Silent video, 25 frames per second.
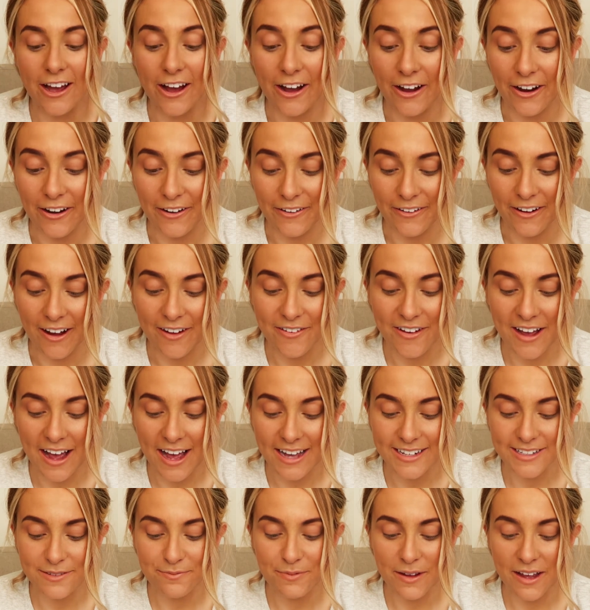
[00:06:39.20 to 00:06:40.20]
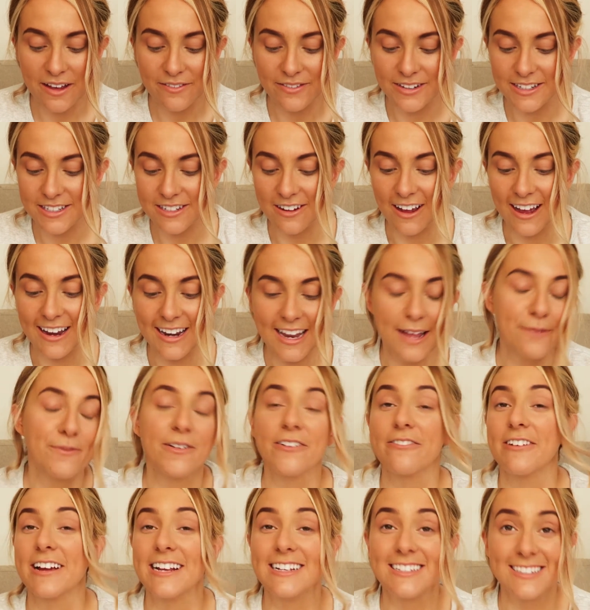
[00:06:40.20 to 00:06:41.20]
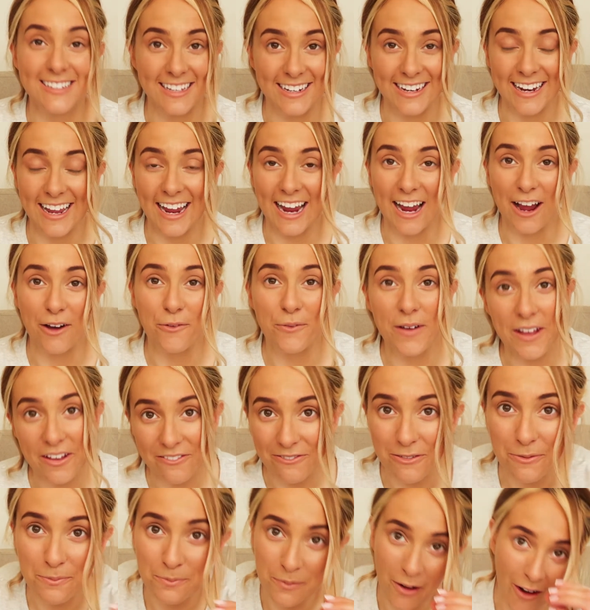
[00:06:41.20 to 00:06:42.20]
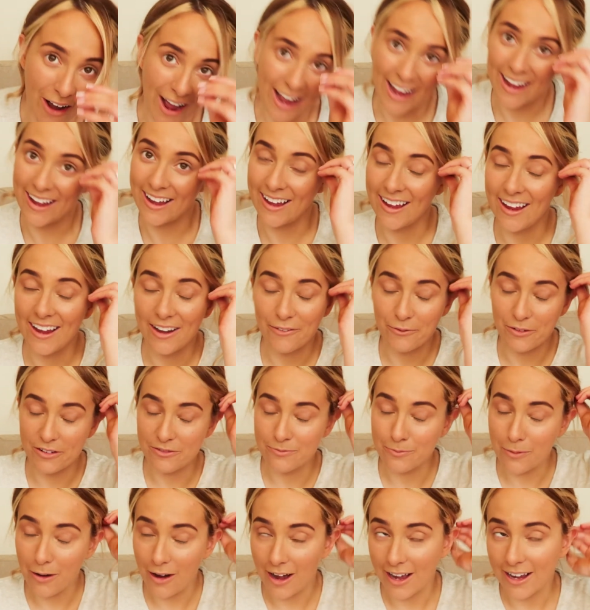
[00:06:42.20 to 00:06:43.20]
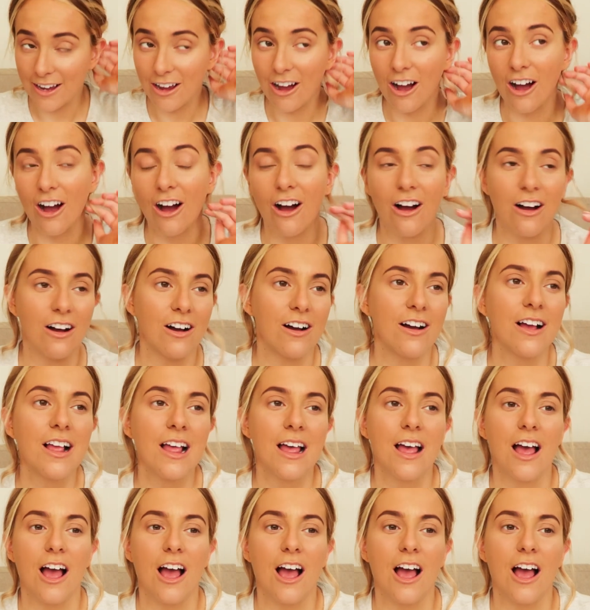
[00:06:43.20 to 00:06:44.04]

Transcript: I've had a bit of a dilemma recently with my car.